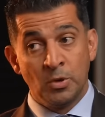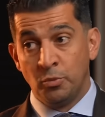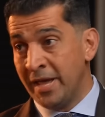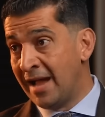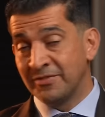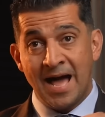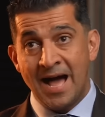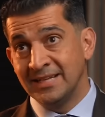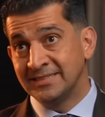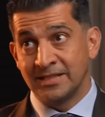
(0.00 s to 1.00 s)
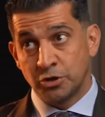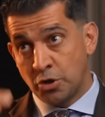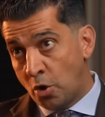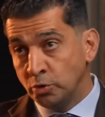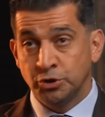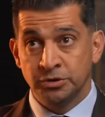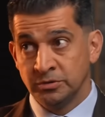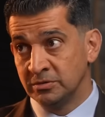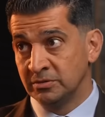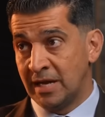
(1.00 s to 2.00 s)
we have guys that the coach
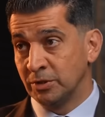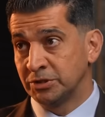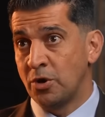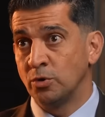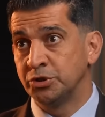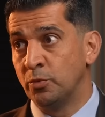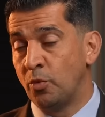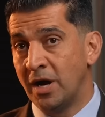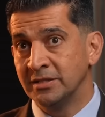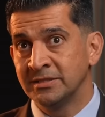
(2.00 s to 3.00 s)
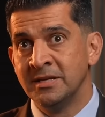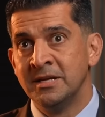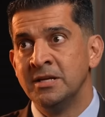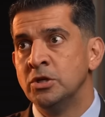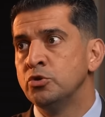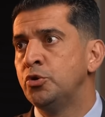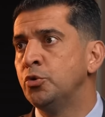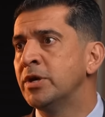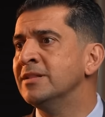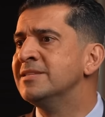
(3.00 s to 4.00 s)
that was coaching was
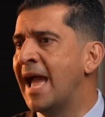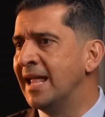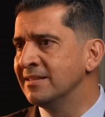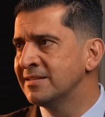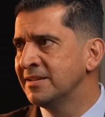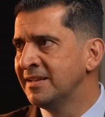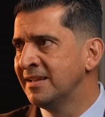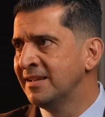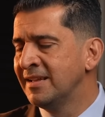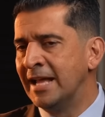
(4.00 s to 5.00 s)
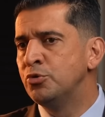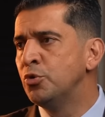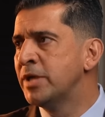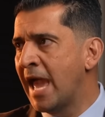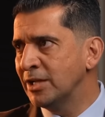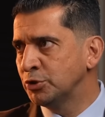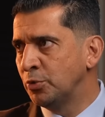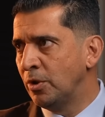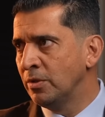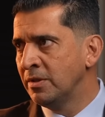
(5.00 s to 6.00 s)
too content and too
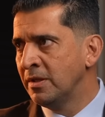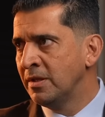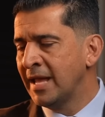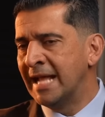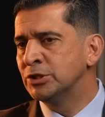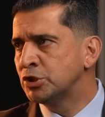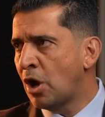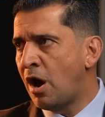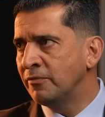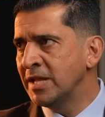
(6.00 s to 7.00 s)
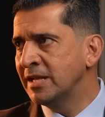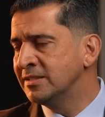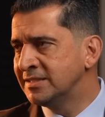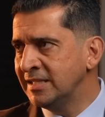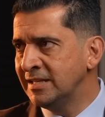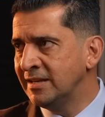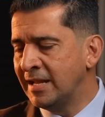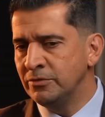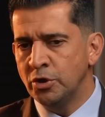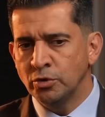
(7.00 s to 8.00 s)
casual and soft and conceited
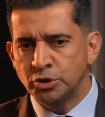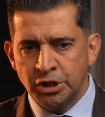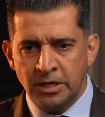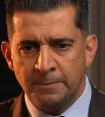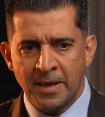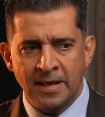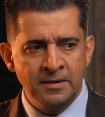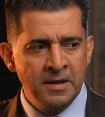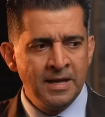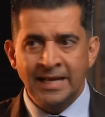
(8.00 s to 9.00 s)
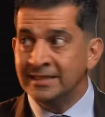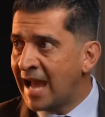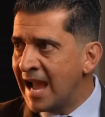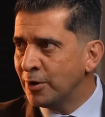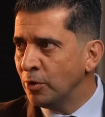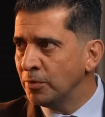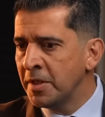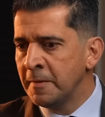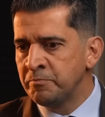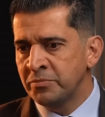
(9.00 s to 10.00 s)
and you know cheap mm-hmm. and entitled.
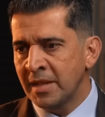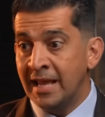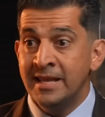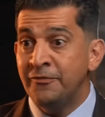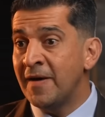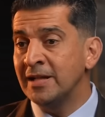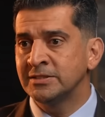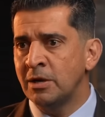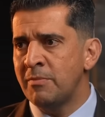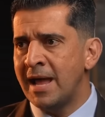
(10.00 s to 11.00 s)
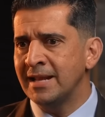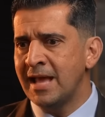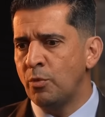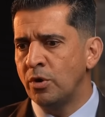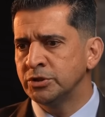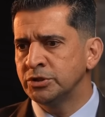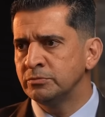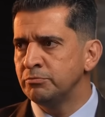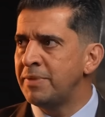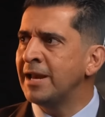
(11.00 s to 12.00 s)
And he found somebody that was
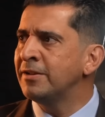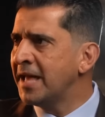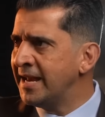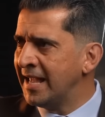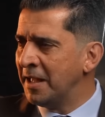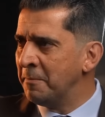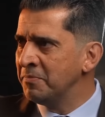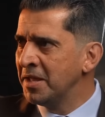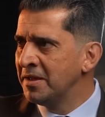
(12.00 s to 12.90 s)
better than him.